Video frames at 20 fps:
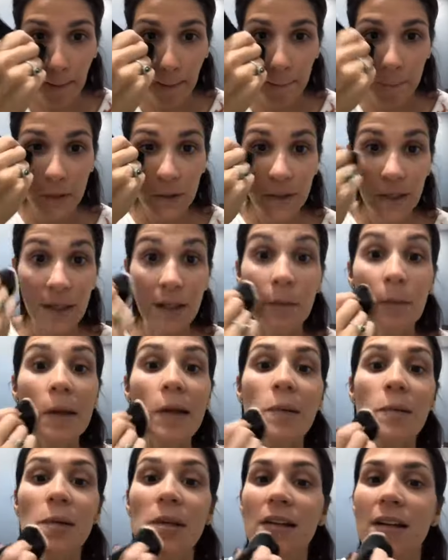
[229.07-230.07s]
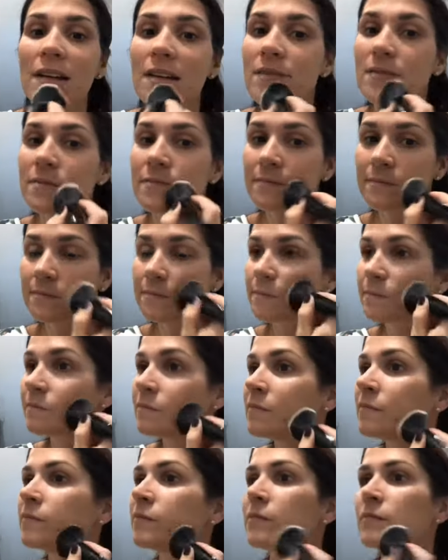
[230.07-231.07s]
looking in my mirror.
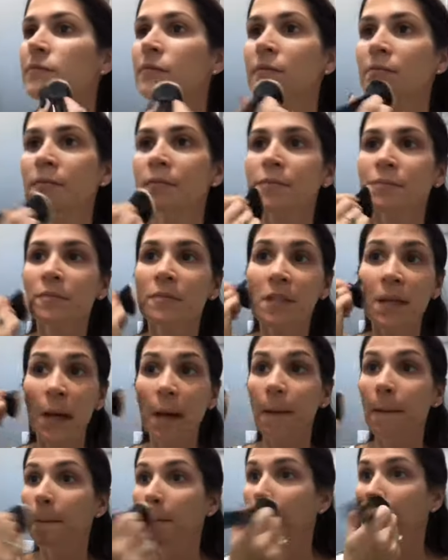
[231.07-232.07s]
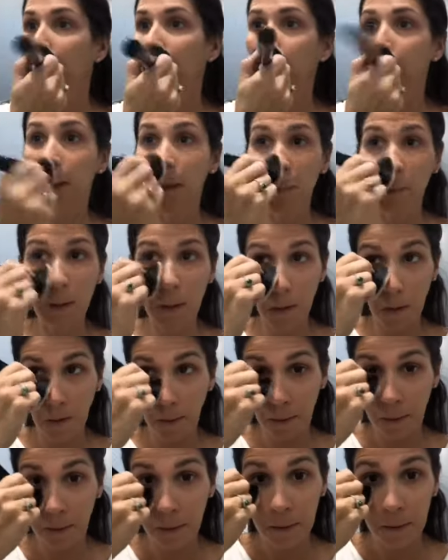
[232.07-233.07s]
Okay, there we go.
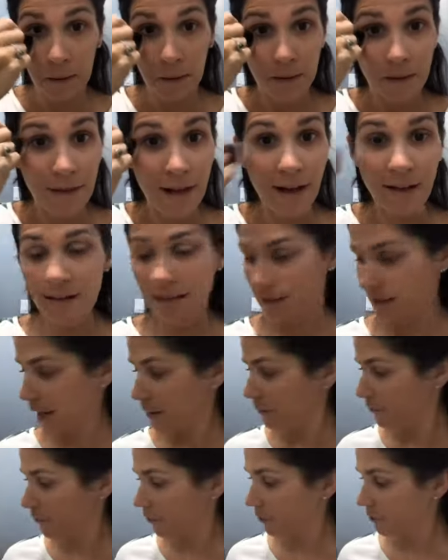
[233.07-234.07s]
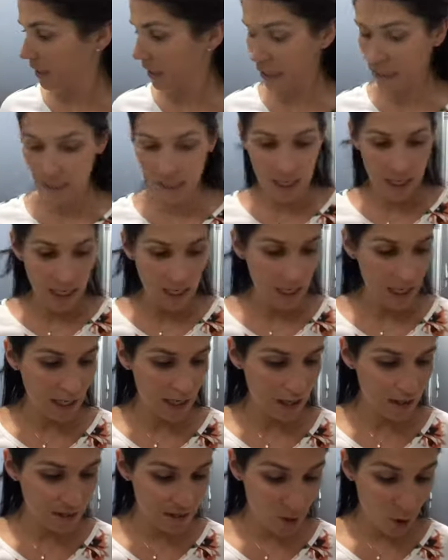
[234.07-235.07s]
Next step for me
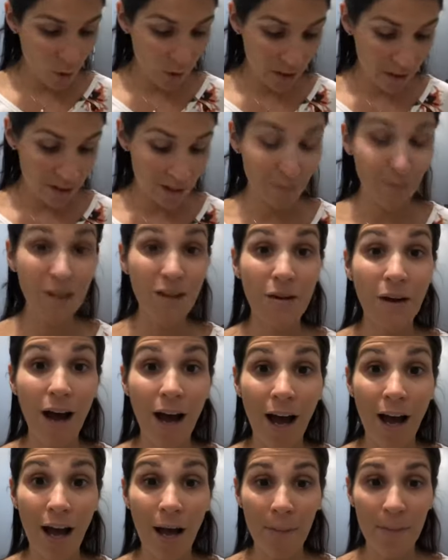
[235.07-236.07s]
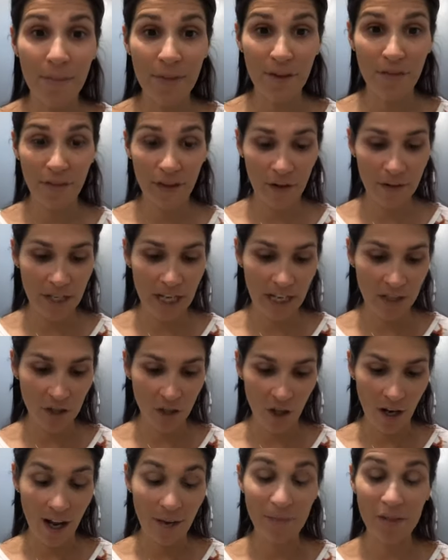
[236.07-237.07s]
is going to be
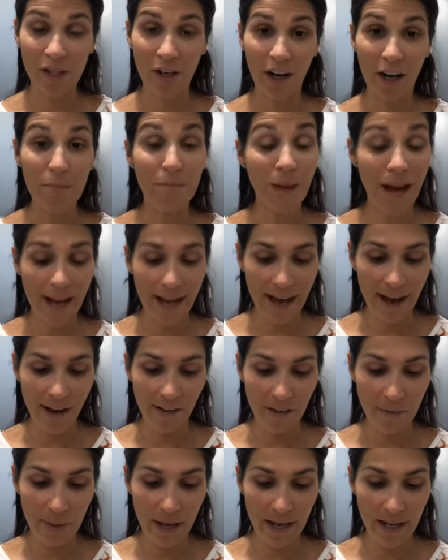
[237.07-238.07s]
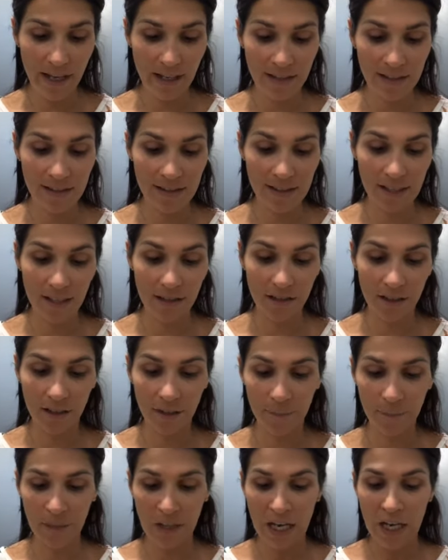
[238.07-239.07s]
my Alibi Concealer.
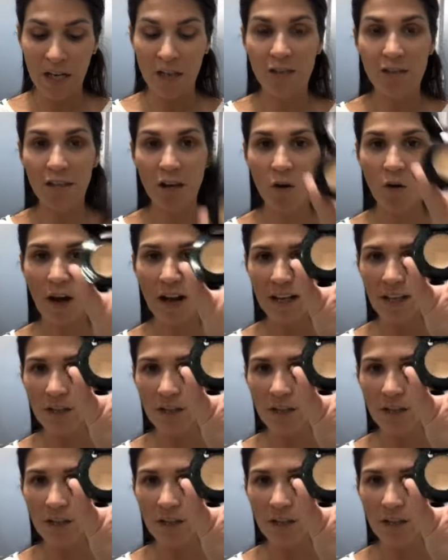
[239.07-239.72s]
So I